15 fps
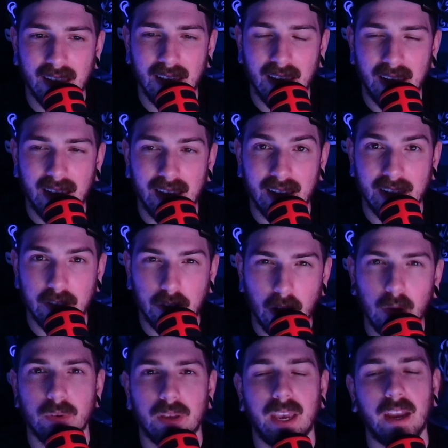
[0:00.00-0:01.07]
And I
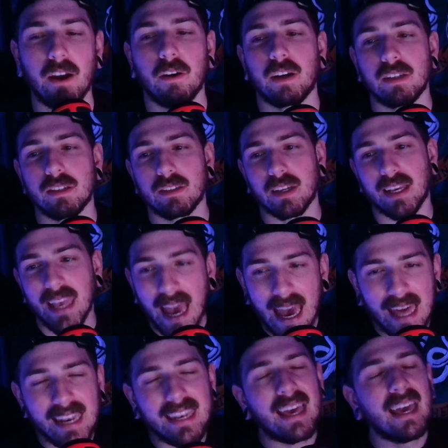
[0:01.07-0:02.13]
don't care because,
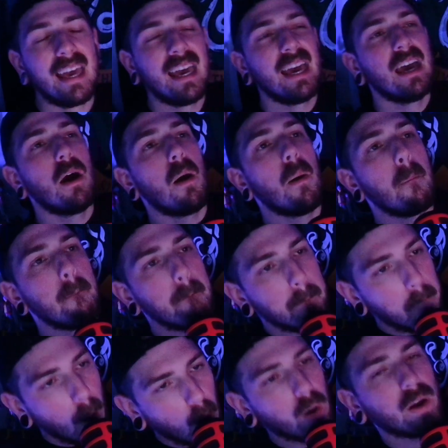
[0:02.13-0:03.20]
again,
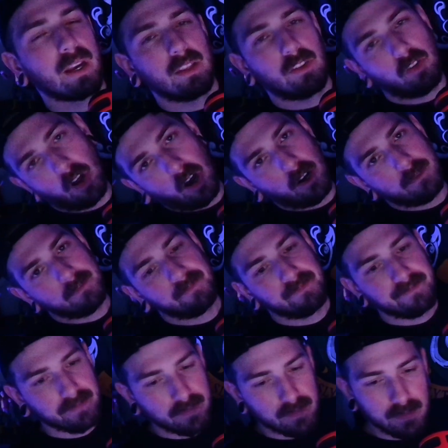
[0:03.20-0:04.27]
boring and dull.
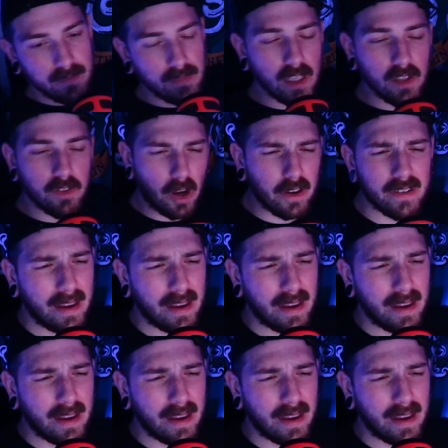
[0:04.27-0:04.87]
Dark Knight